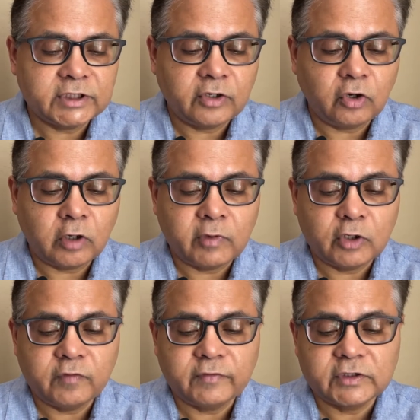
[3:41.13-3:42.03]
at normal
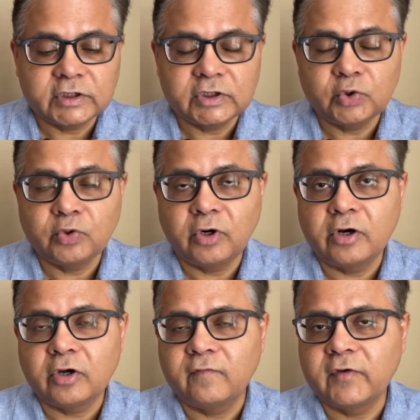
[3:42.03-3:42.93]
universities do
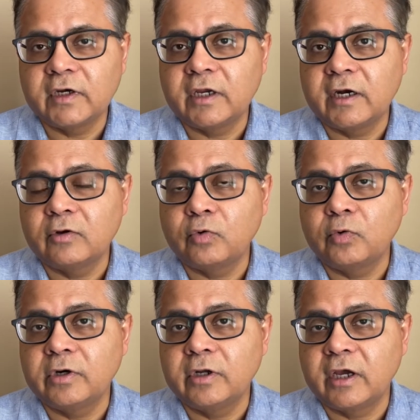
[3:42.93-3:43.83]
not often get good